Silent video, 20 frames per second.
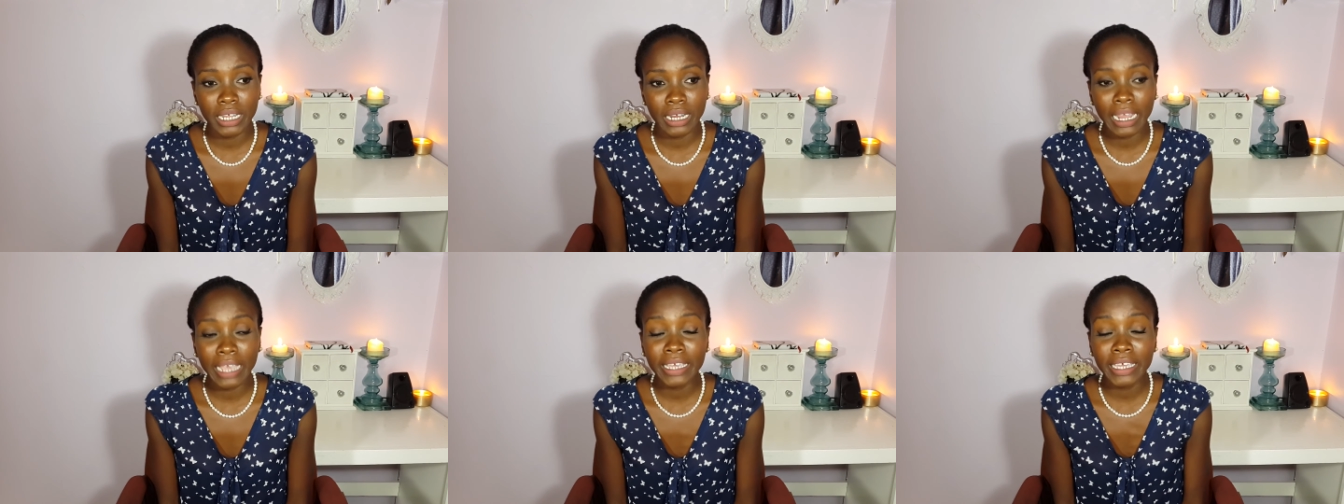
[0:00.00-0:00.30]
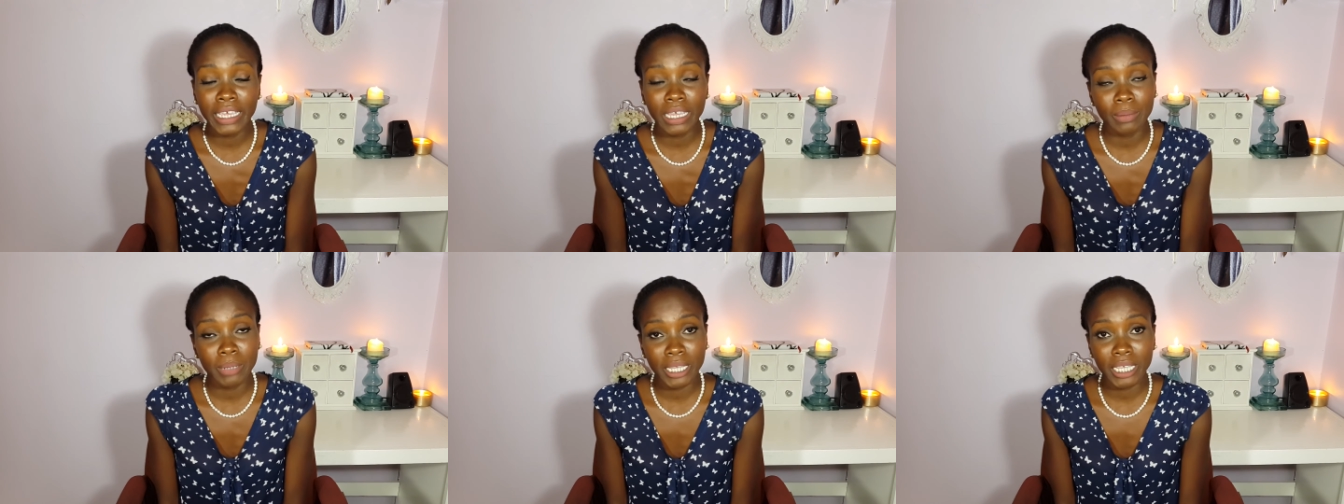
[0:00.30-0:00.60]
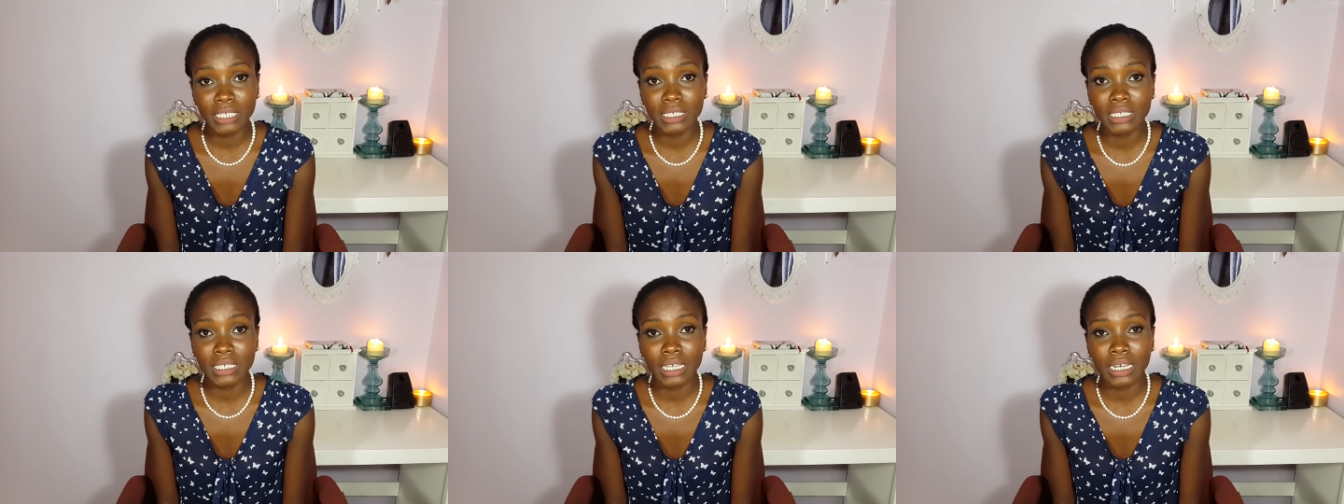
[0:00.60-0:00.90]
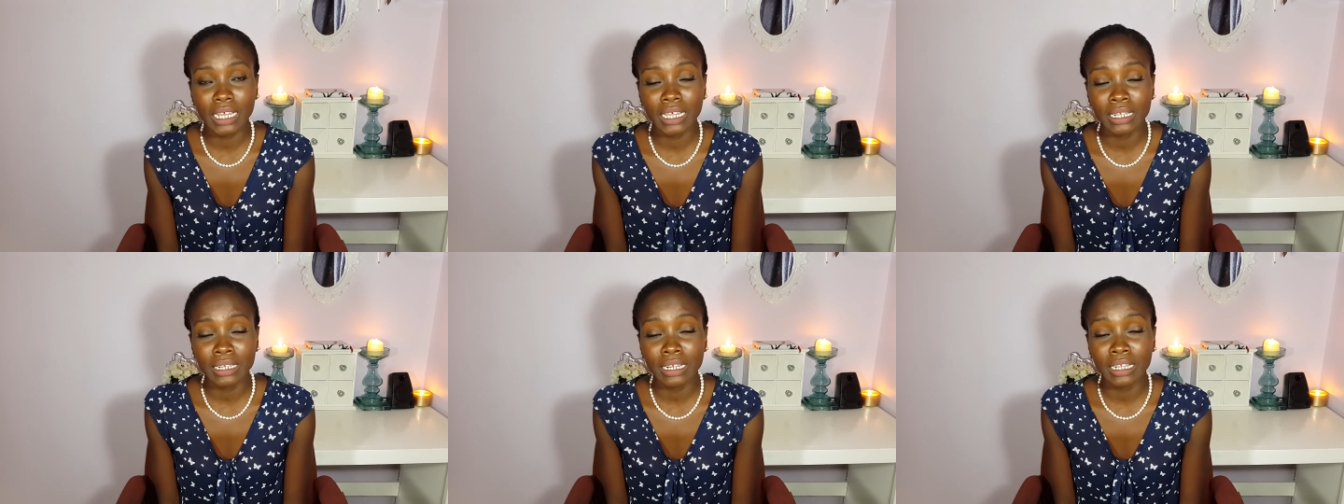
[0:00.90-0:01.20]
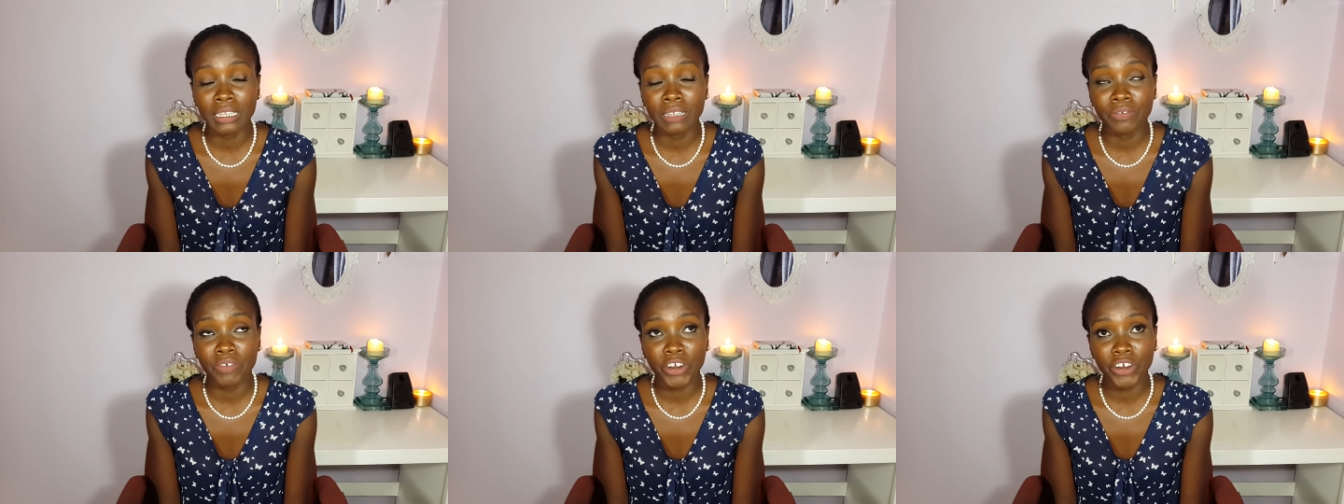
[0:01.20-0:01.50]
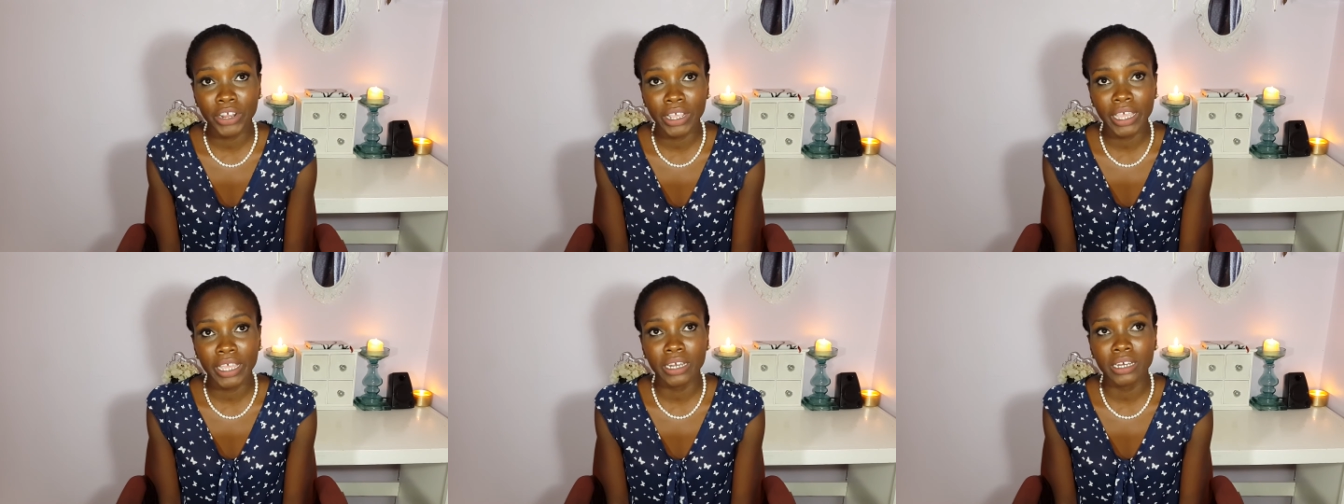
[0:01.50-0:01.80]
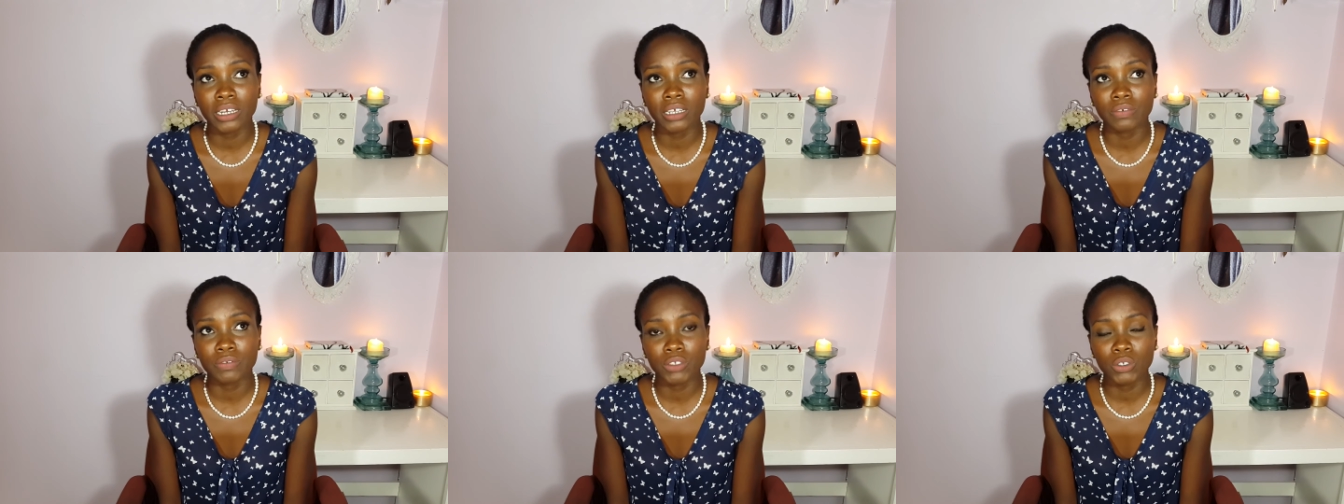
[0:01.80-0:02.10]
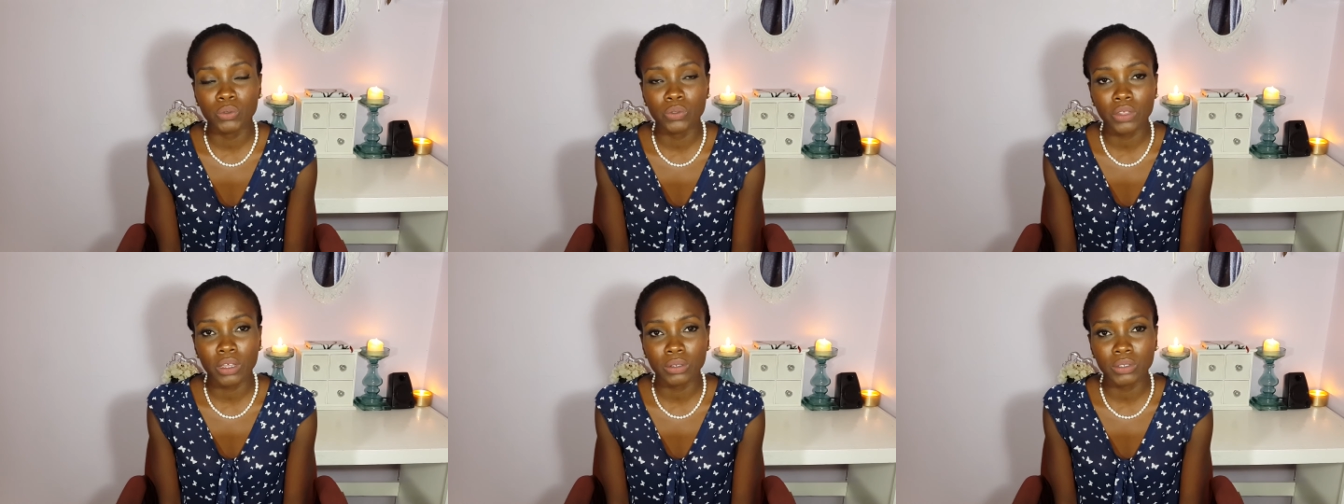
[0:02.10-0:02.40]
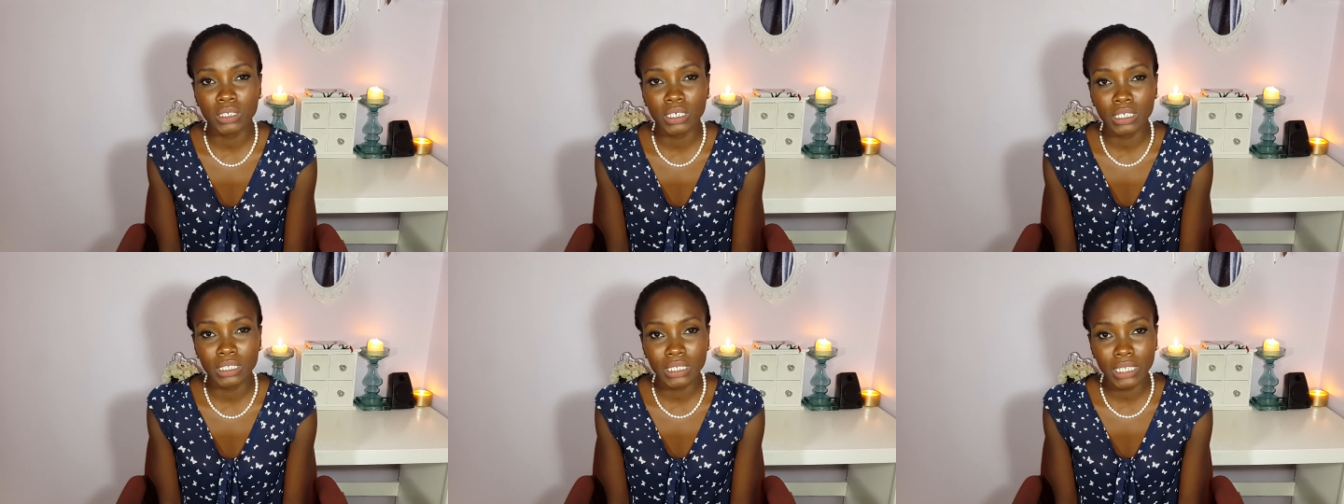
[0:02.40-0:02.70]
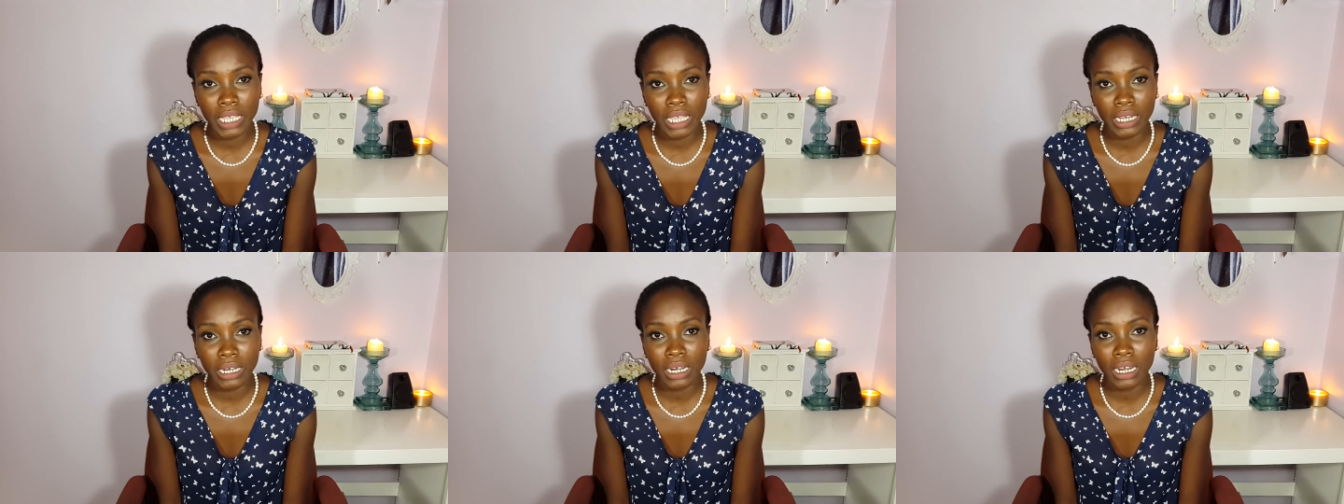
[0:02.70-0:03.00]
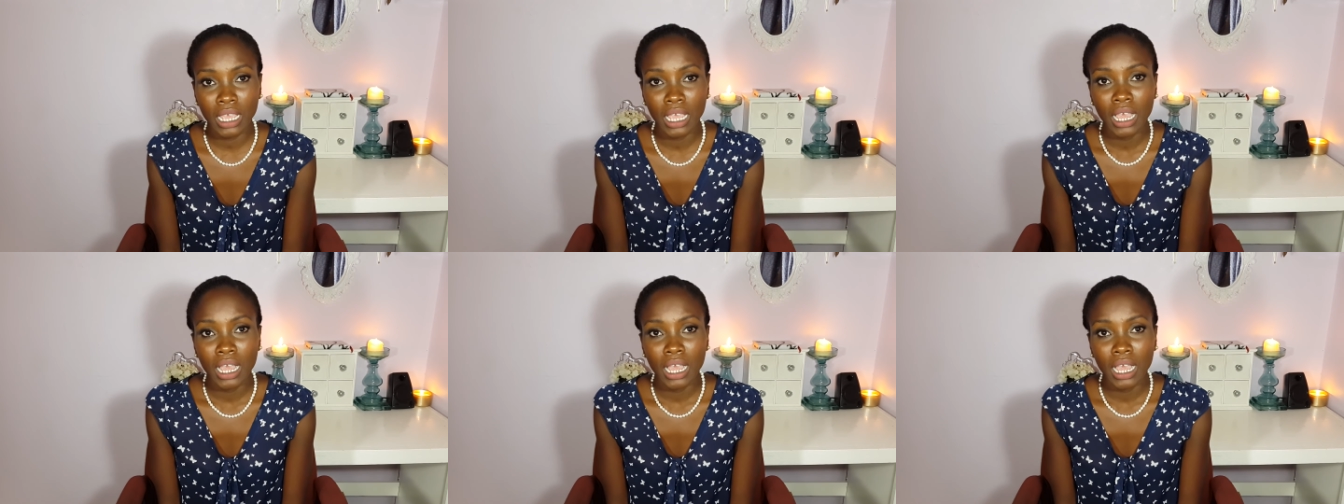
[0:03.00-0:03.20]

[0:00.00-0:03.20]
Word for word: I came, like I said, at the very end of 2010,